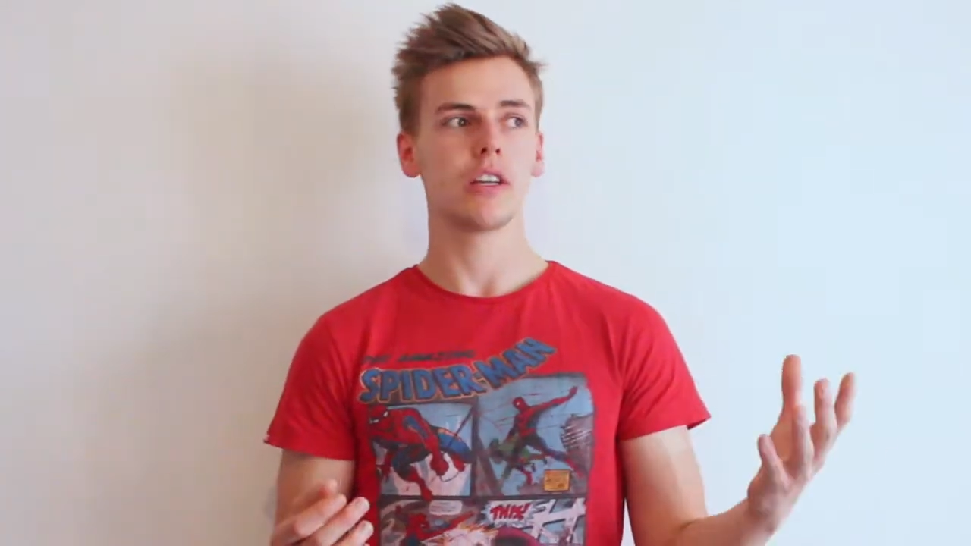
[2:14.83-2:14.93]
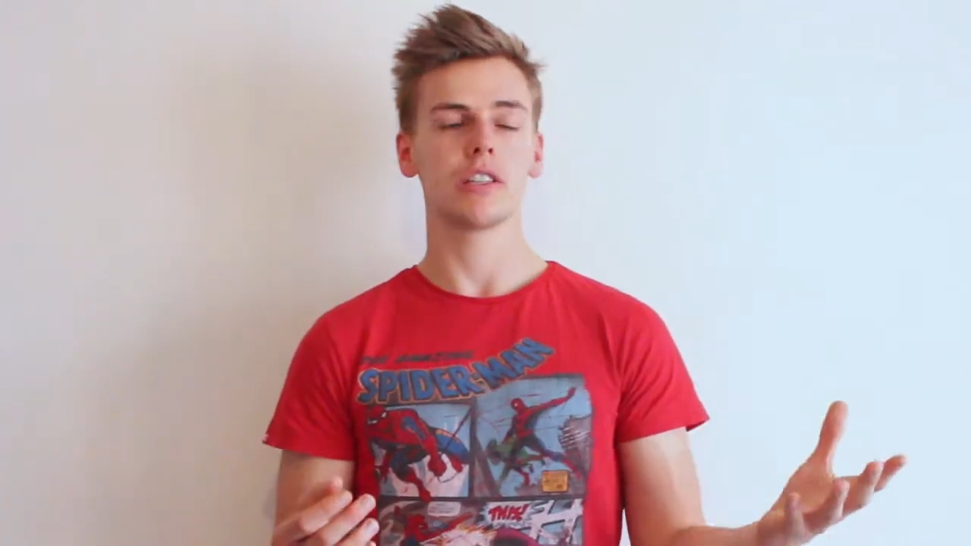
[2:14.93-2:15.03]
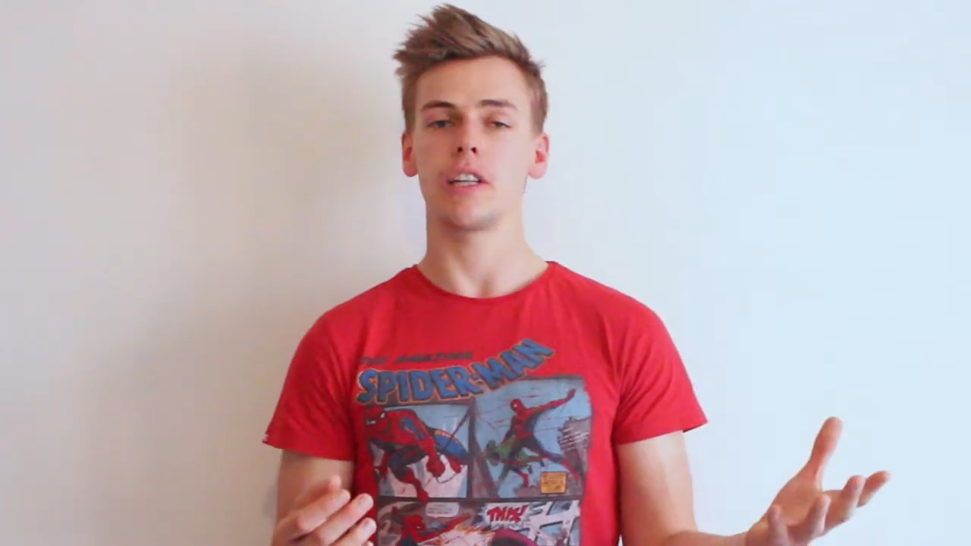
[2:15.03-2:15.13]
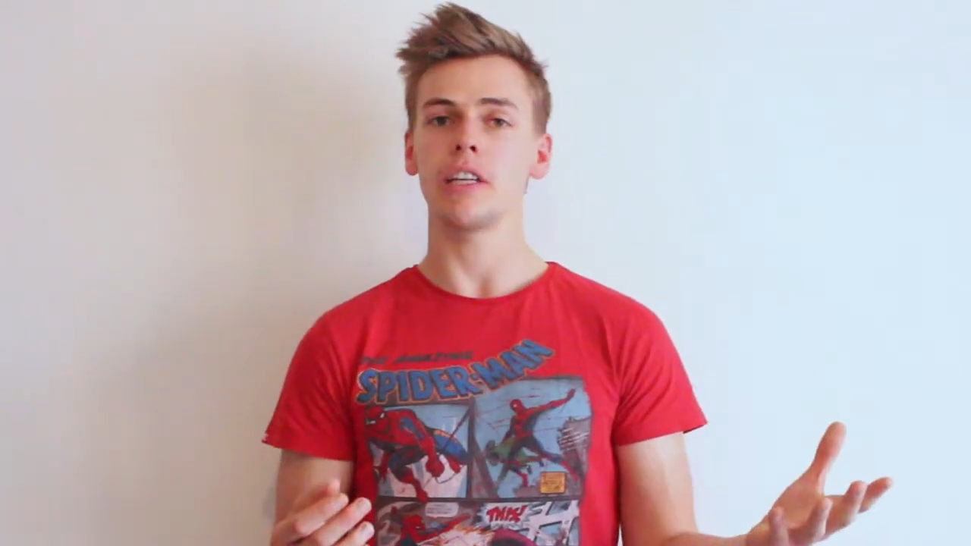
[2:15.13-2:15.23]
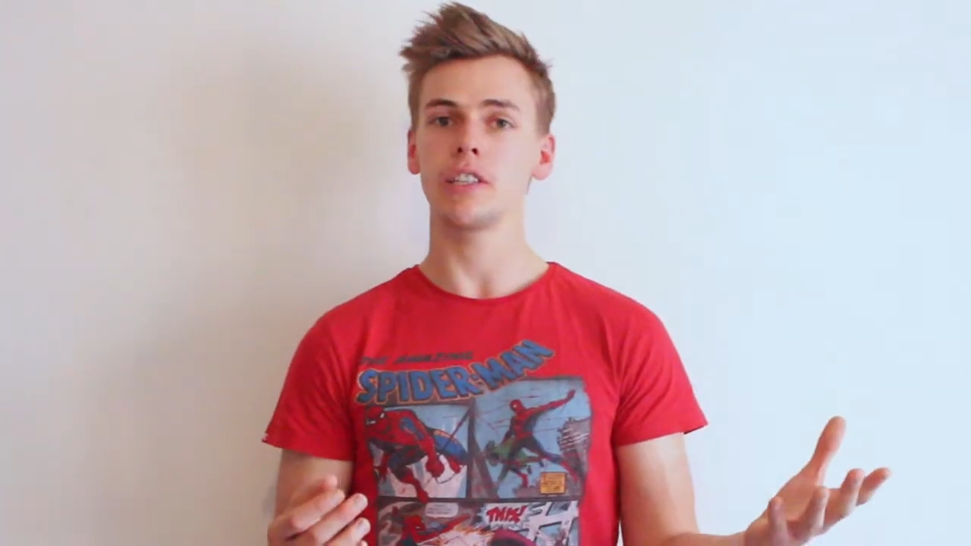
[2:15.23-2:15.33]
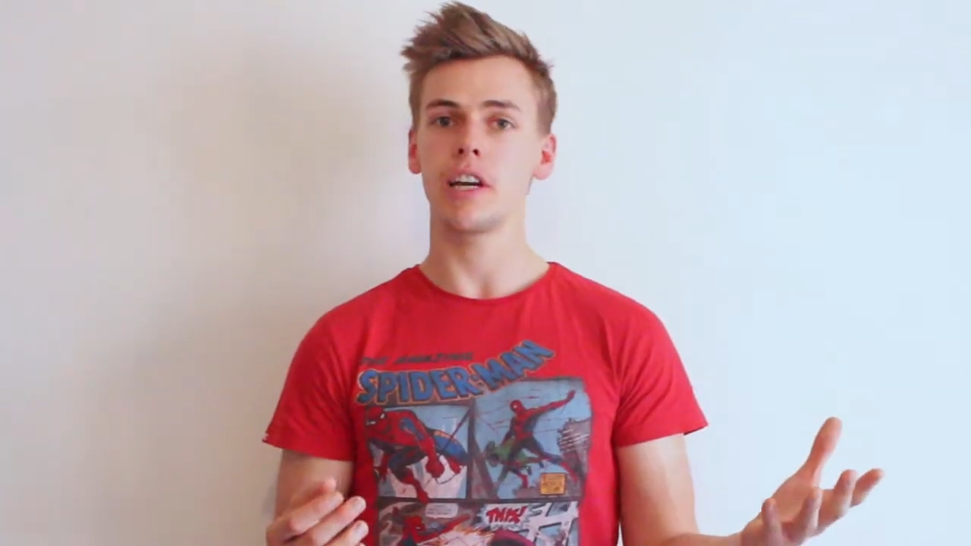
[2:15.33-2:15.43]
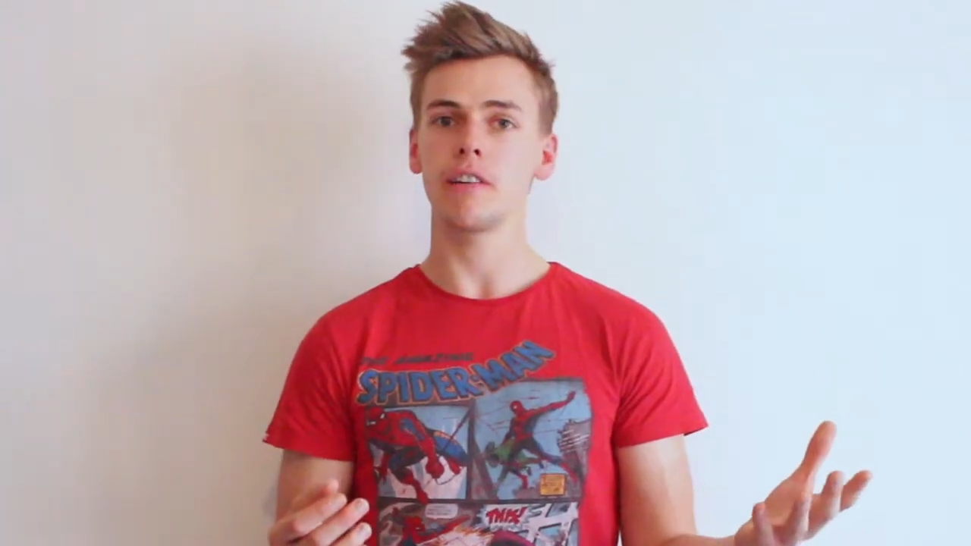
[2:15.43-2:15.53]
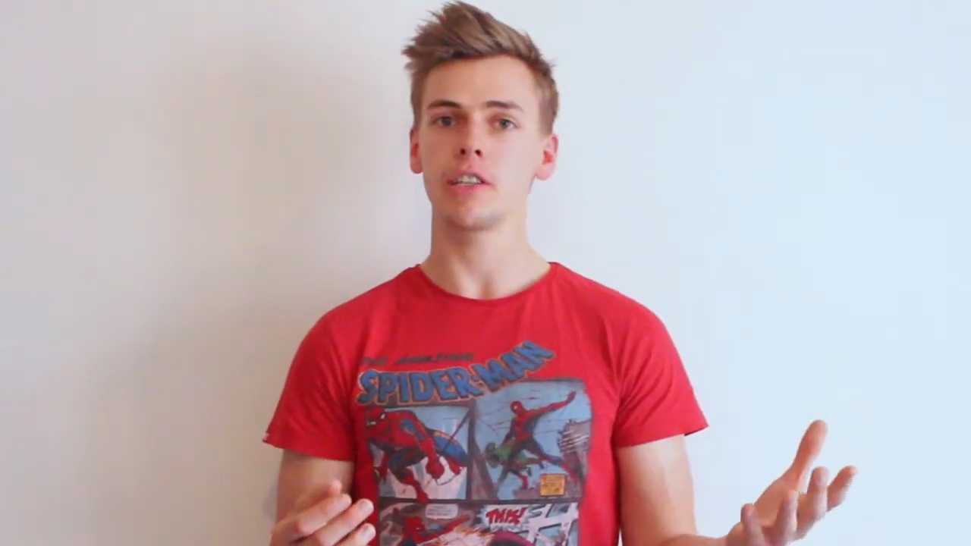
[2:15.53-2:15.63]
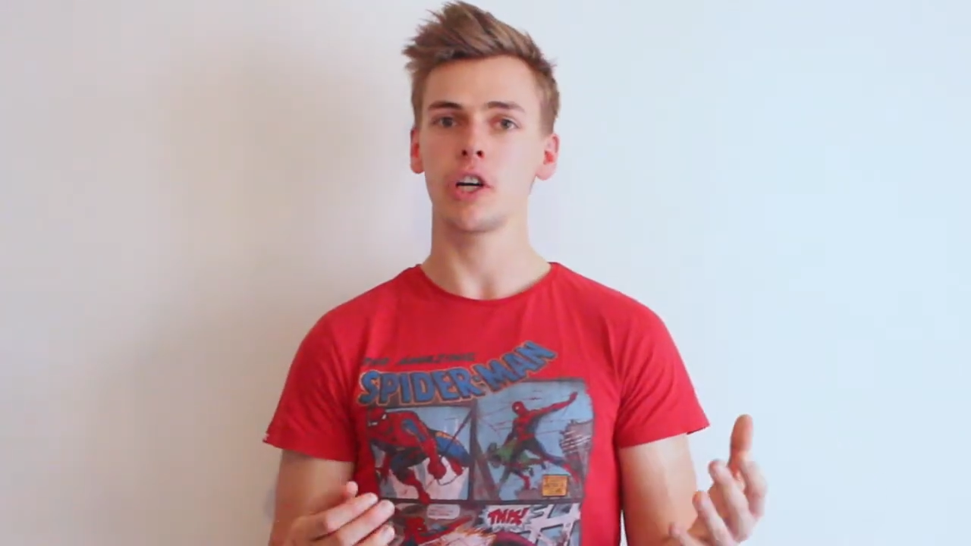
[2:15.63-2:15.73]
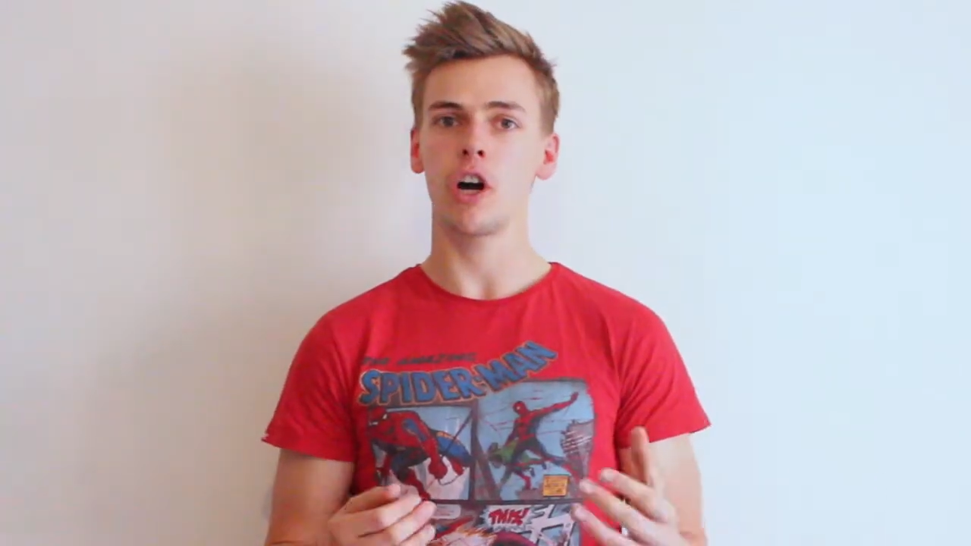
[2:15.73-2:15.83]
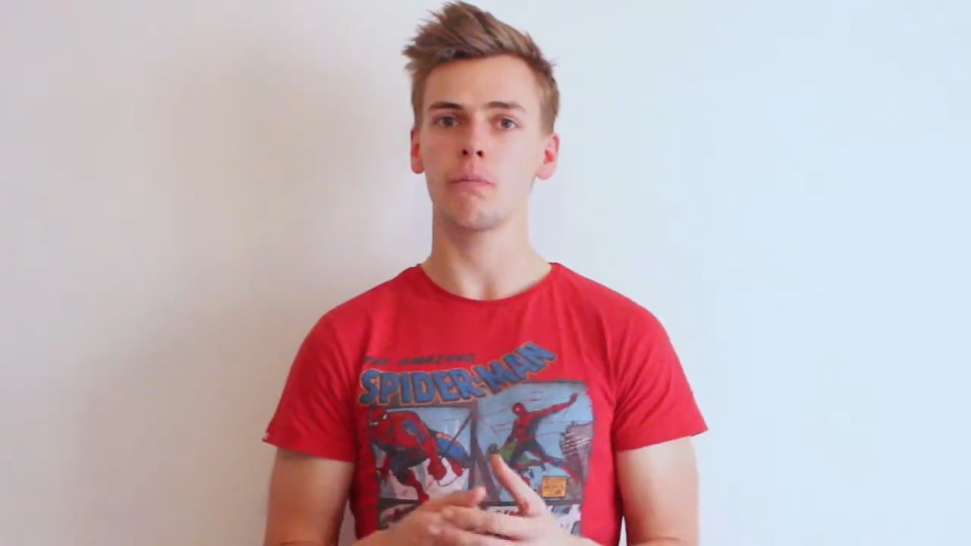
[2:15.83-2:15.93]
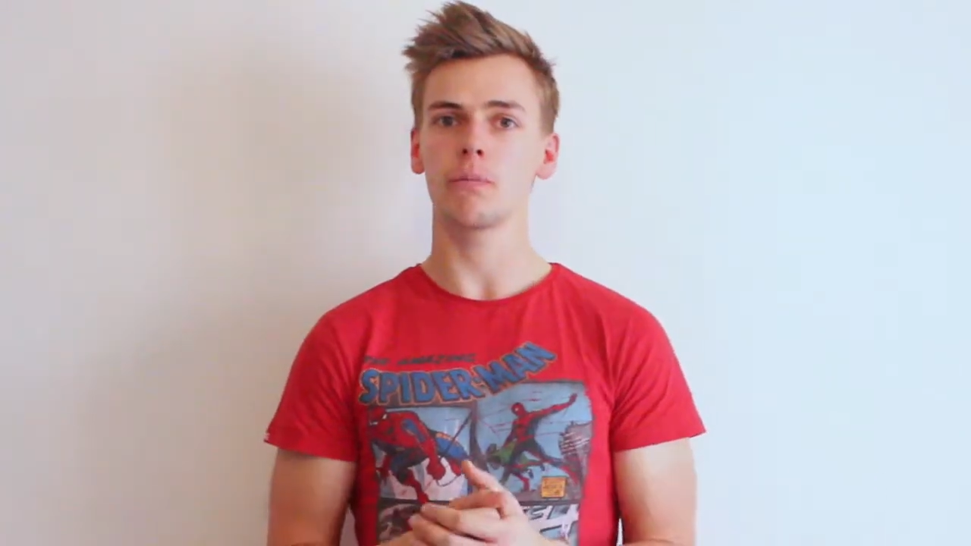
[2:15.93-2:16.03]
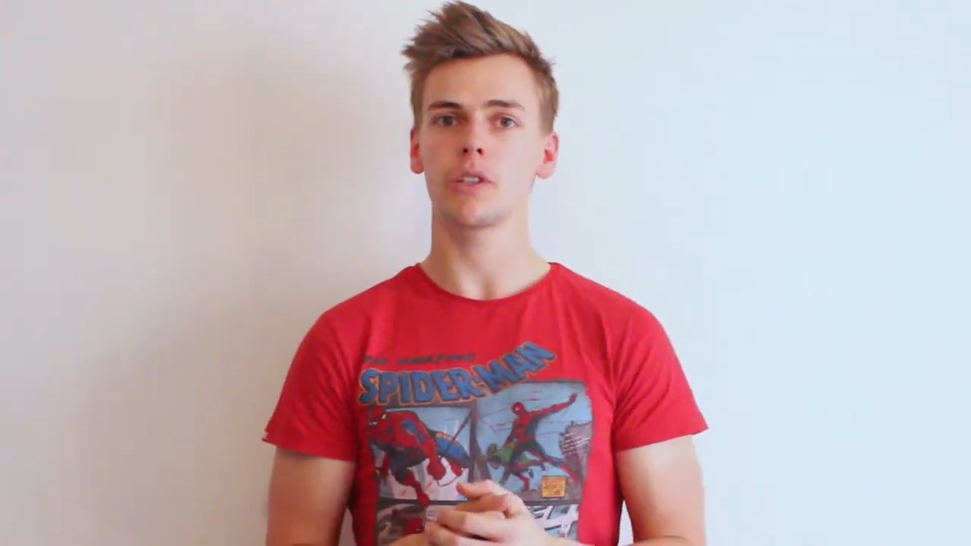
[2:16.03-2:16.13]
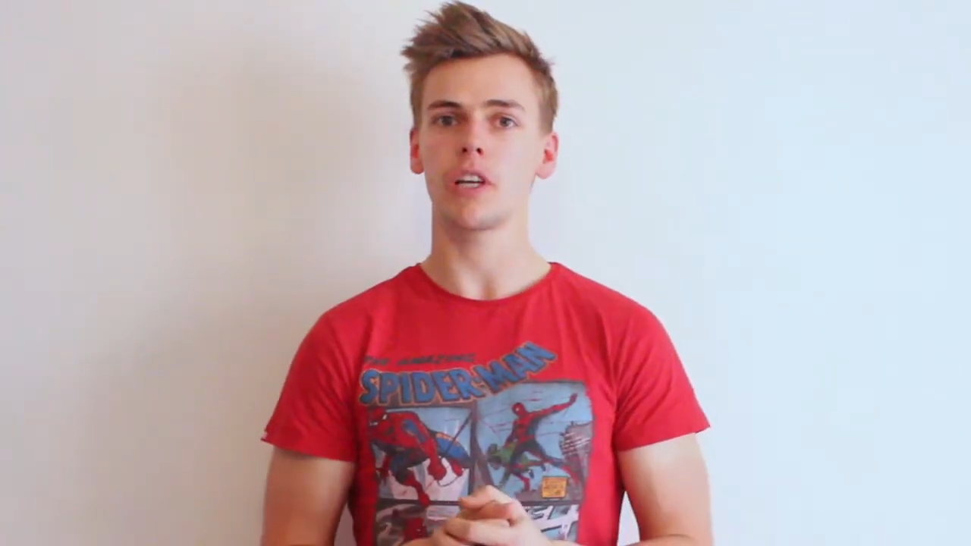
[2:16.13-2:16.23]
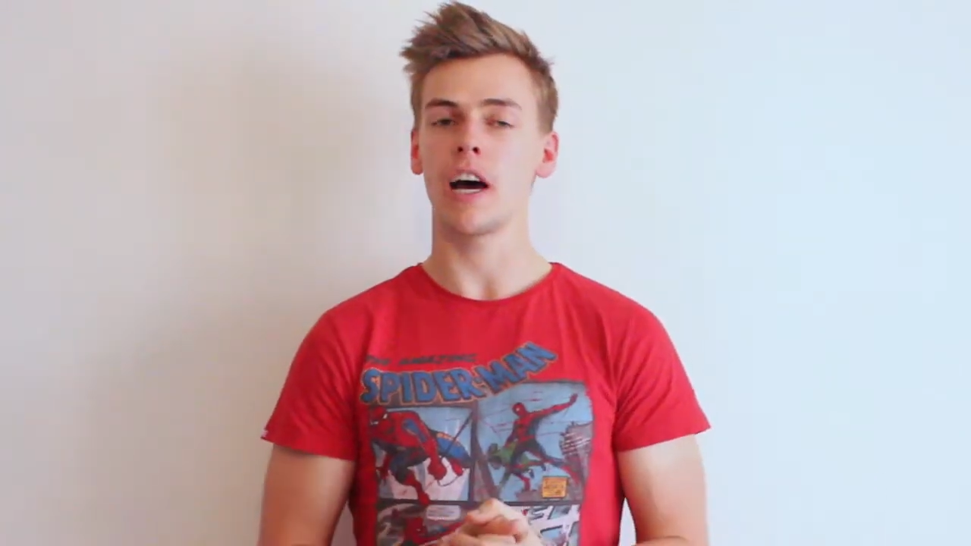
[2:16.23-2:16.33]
stationery shops,